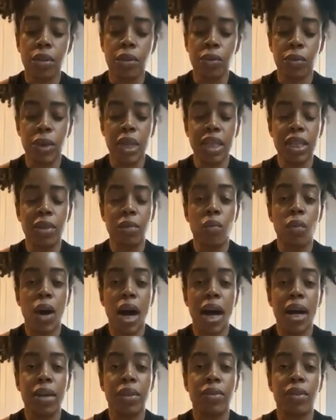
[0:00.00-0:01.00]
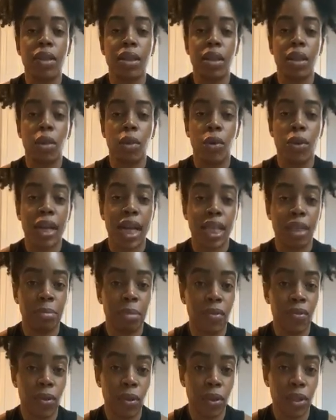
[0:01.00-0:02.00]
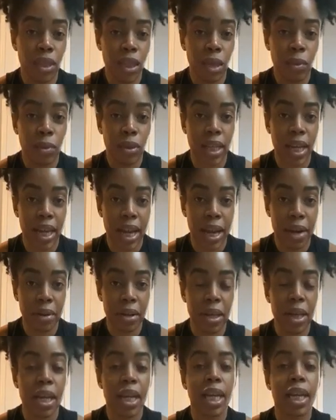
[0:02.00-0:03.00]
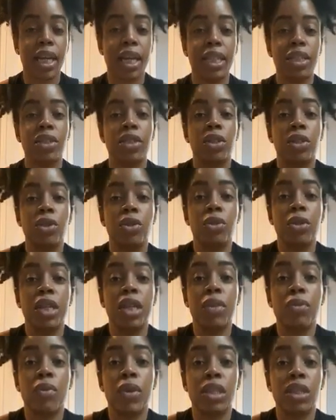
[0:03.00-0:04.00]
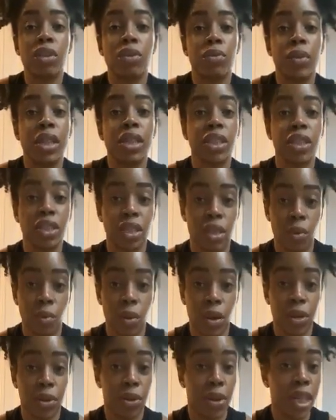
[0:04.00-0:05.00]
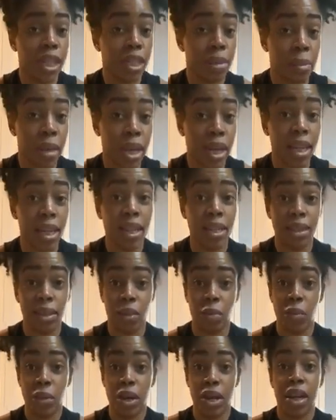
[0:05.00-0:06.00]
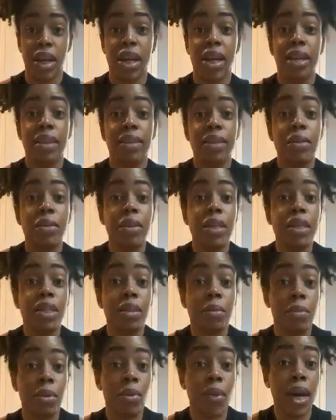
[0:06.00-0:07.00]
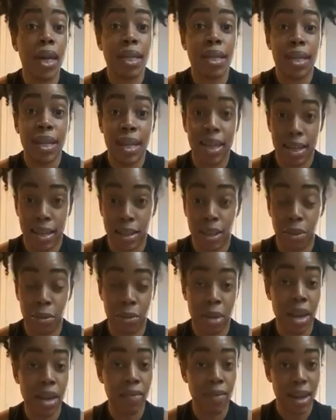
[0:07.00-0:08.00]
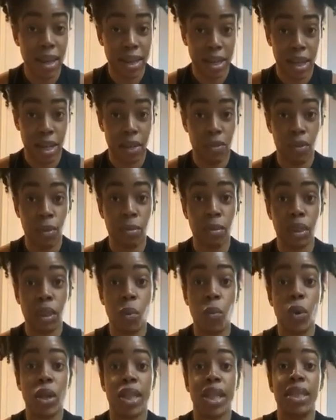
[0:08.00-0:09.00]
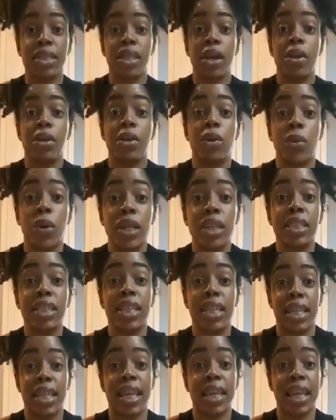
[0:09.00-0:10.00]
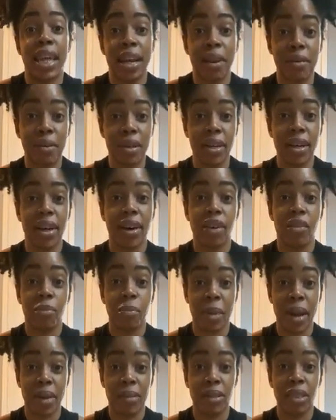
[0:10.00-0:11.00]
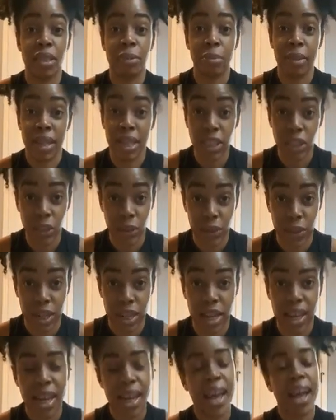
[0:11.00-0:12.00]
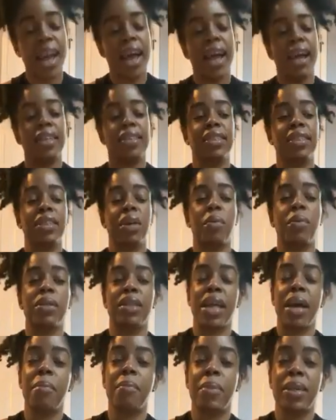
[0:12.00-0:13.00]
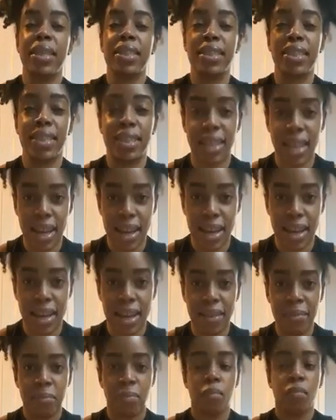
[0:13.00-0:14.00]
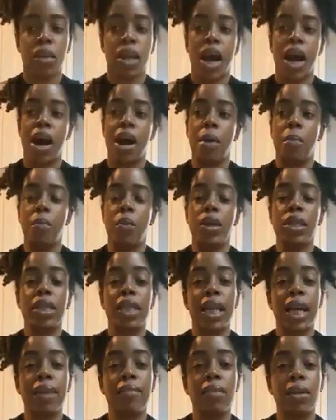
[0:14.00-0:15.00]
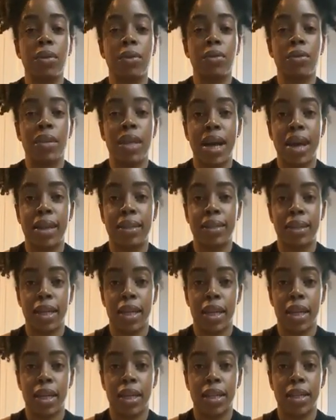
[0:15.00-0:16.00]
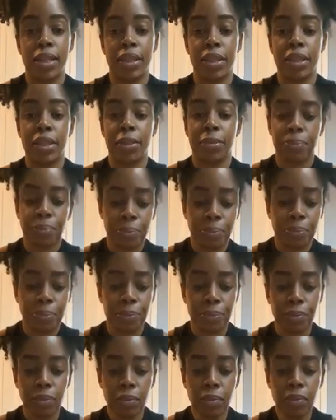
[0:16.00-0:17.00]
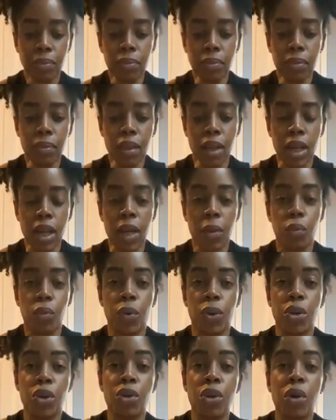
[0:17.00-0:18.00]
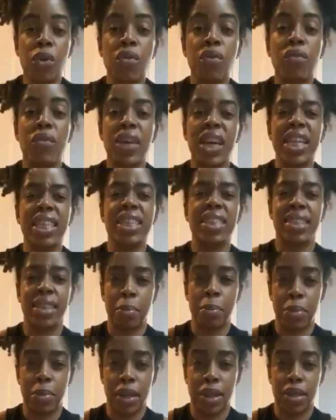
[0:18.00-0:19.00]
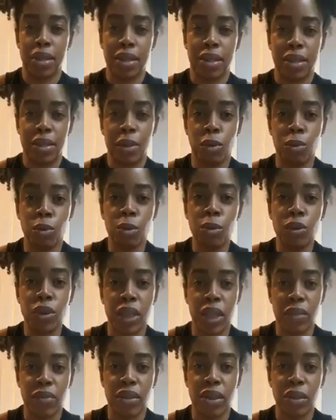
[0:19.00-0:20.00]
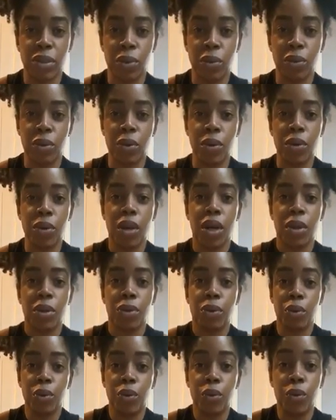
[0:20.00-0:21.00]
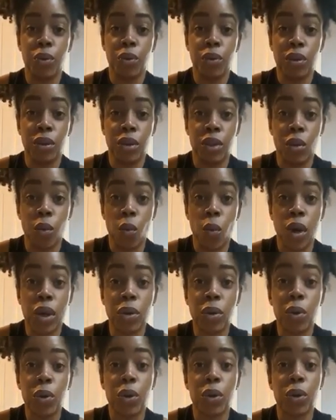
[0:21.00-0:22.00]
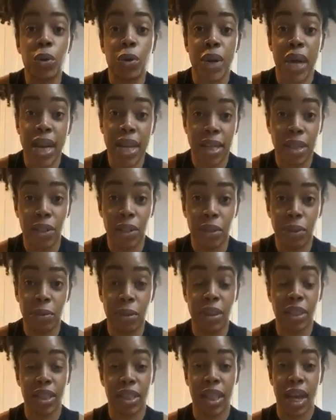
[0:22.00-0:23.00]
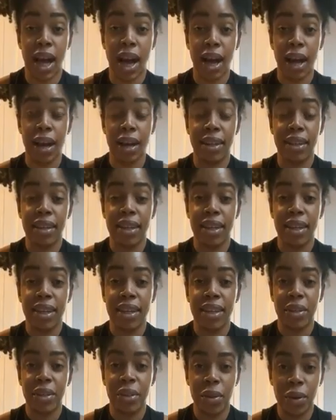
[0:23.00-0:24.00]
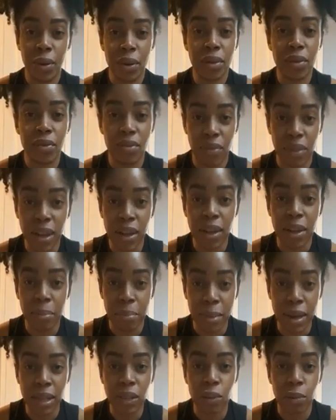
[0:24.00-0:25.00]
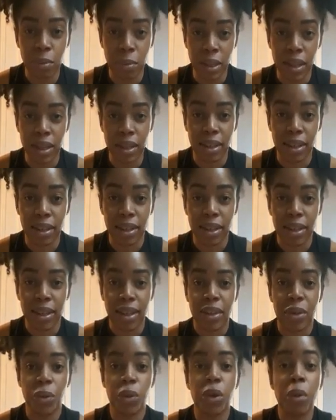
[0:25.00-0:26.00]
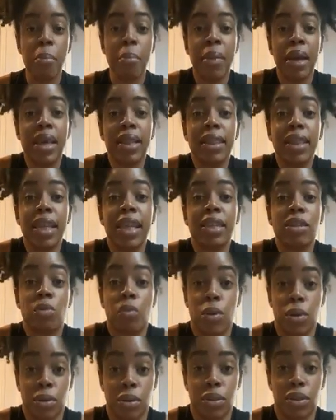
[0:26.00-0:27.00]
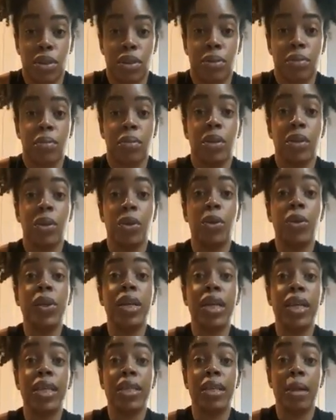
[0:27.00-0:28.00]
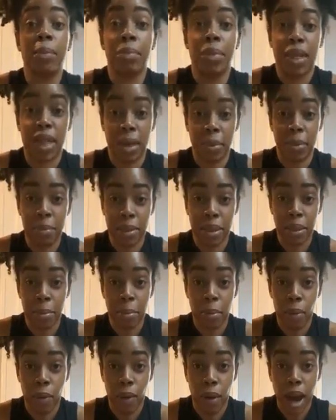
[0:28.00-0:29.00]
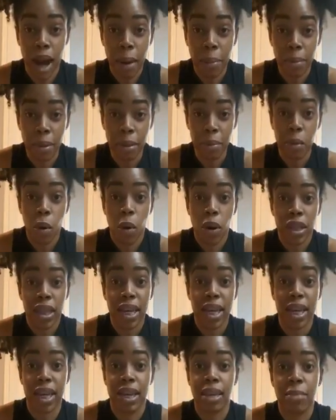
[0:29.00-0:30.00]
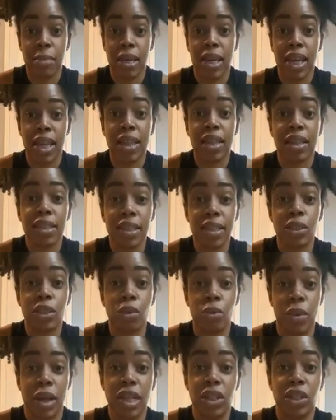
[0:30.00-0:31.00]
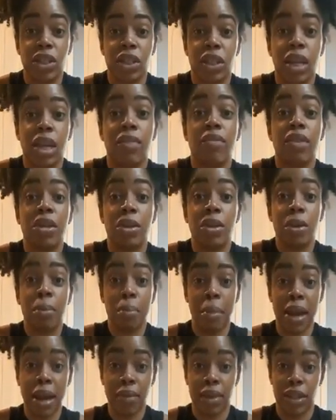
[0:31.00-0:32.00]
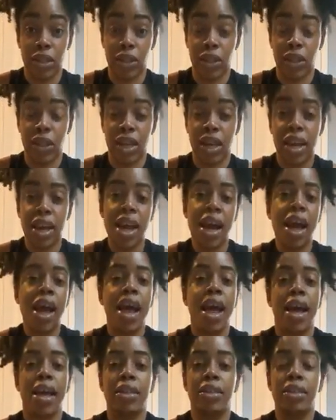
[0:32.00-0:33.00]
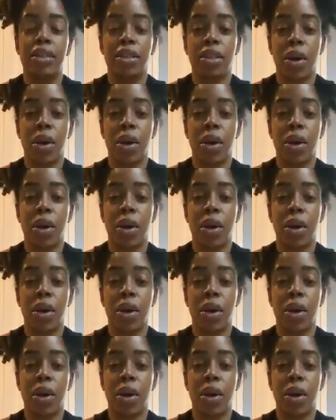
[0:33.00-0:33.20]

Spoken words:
The reason why the Lord has me first dealing with that area, because you need restoration somewhere. You need some healing somewhere. You need some new ideas, creative ideas from someone that's anointed in that area of marriage ministry. And so with that being said, one thing I've learned that is, when you don't face something, the roots of it, through the one who created you, which is God, you're going to fail immeasurably. You'll make things worse. You'll end up becoming the problem or the enemy in the situation, even in your marriage. And